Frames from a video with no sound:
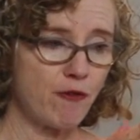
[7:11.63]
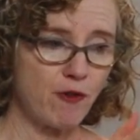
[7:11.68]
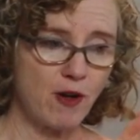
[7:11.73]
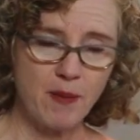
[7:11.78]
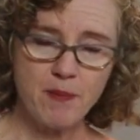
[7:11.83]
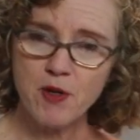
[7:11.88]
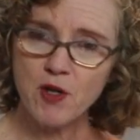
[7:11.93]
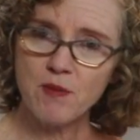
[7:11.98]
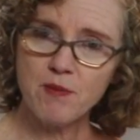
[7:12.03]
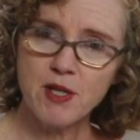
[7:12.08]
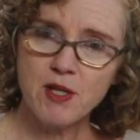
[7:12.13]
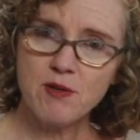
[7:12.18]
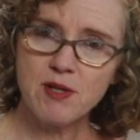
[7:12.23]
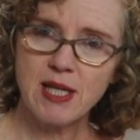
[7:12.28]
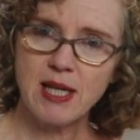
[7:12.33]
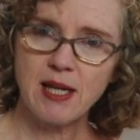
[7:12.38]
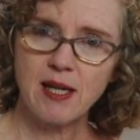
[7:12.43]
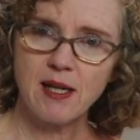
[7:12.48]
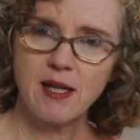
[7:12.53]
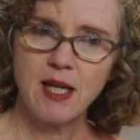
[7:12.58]
from your
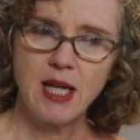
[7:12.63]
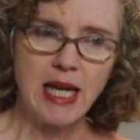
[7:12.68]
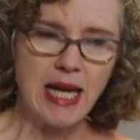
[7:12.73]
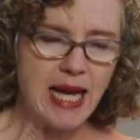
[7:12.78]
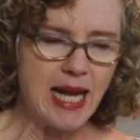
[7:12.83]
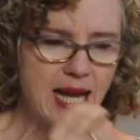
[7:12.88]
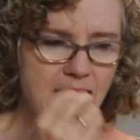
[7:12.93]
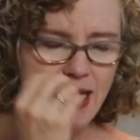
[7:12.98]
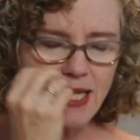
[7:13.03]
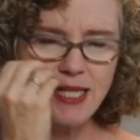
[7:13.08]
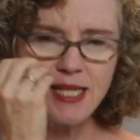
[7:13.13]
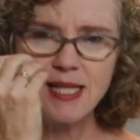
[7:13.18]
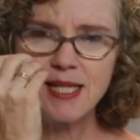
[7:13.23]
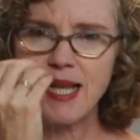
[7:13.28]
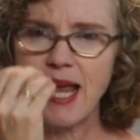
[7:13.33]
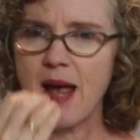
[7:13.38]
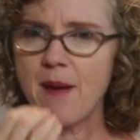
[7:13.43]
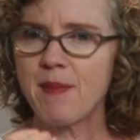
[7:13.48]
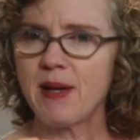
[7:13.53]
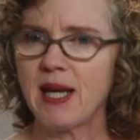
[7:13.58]
music,
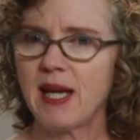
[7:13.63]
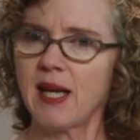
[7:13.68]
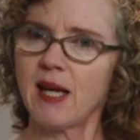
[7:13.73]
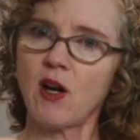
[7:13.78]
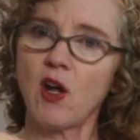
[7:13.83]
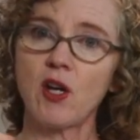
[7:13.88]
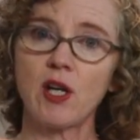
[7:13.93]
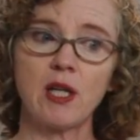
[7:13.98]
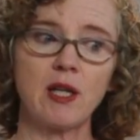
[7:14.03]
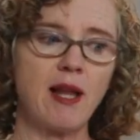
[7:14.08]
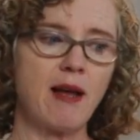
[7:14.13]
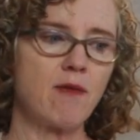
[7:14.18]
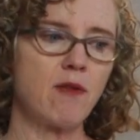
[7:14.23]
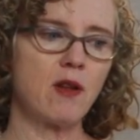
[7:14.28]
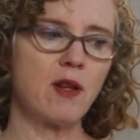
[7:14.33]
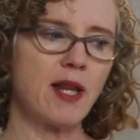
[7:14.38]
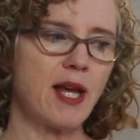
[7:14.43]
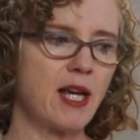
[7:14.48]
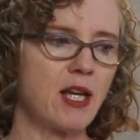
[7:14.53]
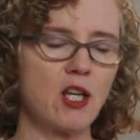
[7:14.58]
examining it on a
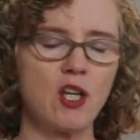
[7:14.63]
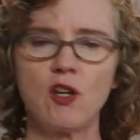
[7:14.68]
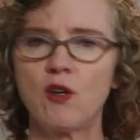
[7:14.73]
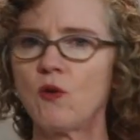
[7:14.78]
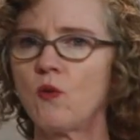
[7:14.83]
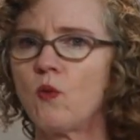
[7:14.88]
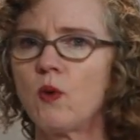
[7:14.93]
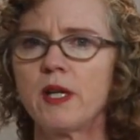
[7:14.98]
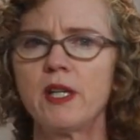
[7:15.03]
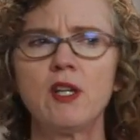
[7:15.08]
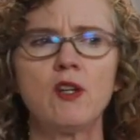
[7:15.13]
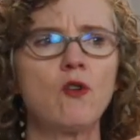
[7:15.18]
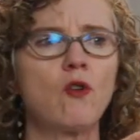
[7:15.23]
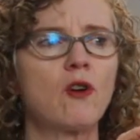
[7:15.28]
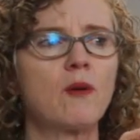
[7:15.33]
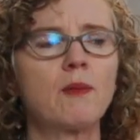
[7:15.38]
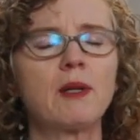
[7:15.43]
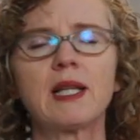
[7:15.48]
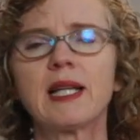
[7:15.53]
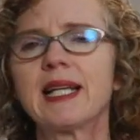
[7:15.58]
level that you would
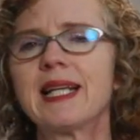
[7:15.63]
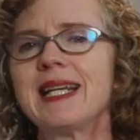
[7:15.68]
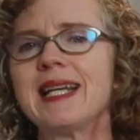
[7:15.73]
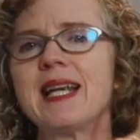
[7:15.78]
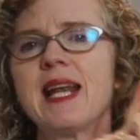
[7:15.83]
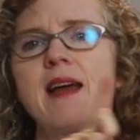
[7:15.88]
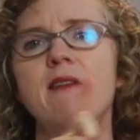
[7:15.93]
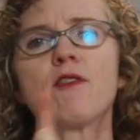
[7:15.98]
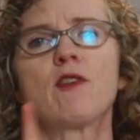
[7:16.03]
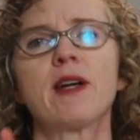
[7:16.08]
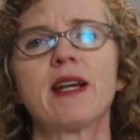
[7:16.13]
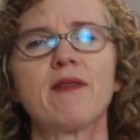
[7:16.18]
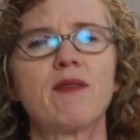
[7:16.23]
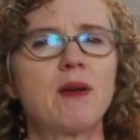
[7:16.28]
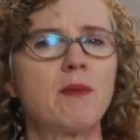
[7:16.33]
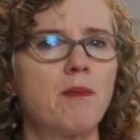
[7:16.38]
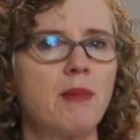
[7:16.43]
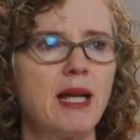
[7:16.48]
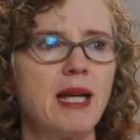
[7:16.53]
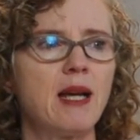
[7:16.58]
normally never
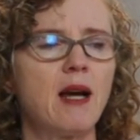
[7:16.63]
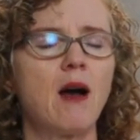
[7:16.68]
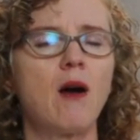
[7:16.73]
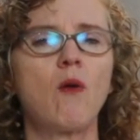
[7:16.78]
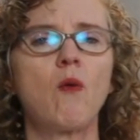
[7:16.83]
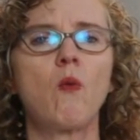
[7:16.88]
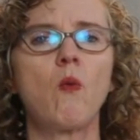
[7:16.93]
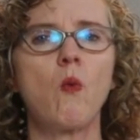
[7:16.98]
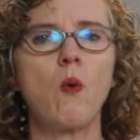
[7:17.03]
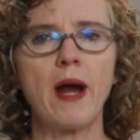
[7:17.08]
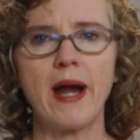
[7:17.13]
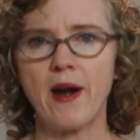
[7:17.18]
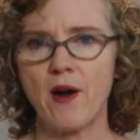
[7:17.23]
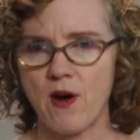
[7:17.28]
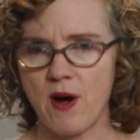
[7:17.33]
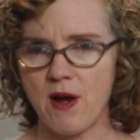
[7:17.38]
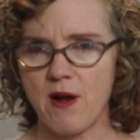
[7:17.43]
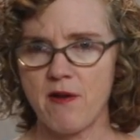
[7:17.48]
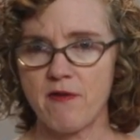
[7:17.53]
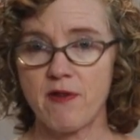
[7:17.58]
even be
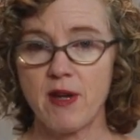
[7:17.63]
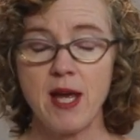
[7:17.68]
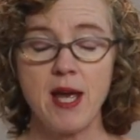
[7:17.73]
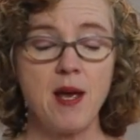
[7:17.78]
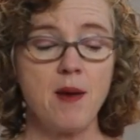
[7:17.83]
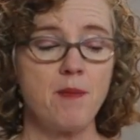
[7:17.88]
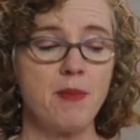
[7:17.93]
aware of